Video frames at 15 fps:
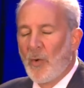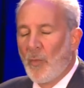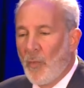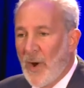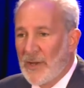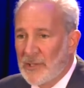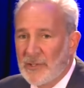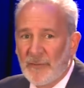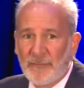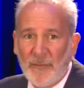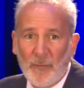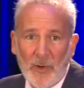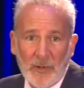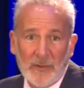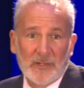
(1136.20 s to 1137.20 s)
what, is the,
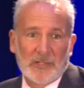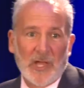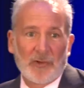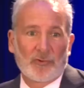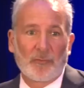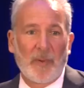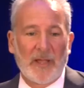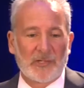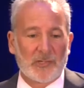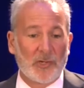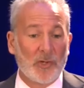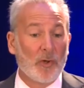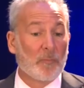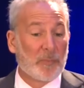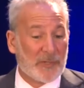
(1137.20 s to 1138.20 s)
what are the central banks
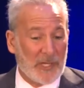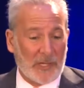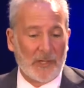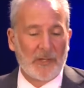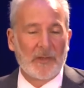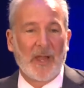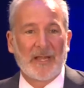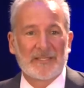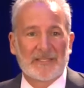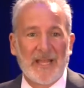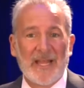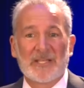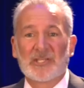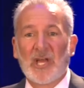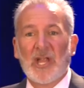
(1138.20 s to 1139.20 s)
going to do, particularly in the United
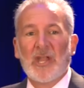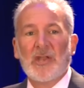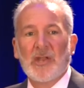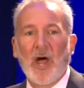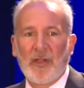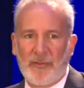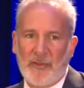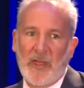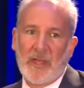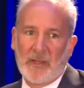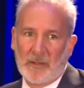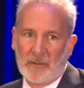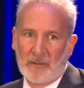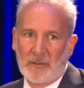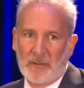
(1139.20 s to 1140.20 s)
States?
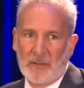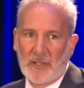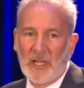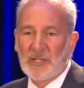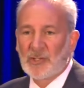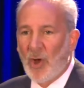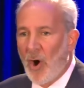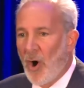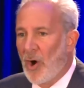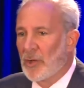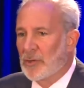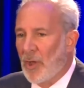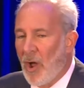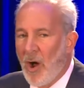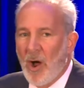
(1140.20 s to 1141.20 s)
Nothing. It's
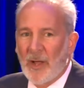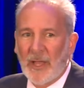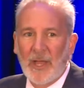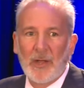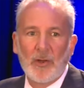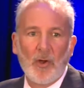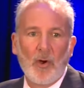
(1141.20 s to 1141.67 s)
all talk and